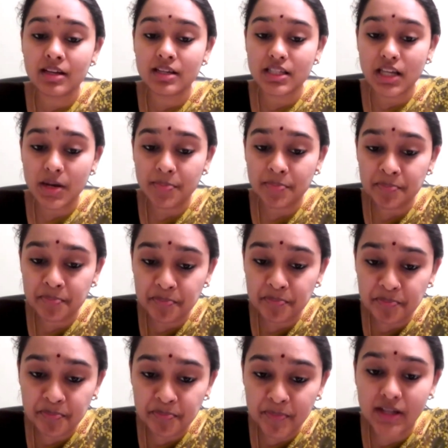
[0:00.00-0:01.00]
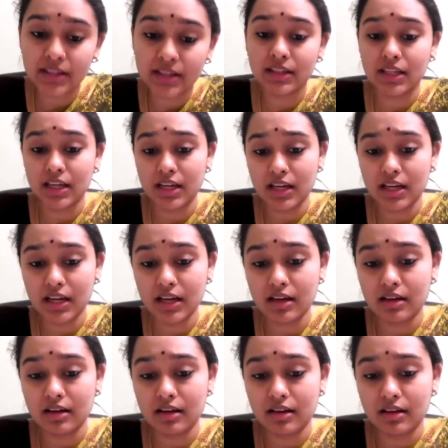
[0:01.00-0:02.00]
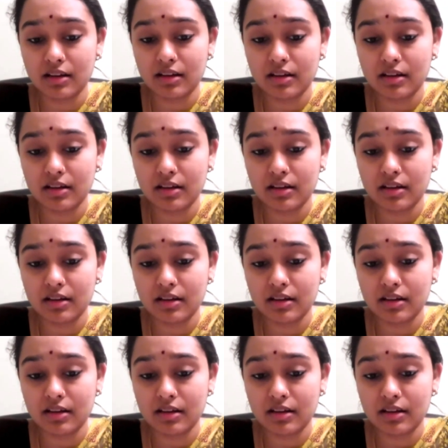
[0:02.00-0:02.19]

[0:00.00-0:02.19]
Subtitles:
Sammatihi.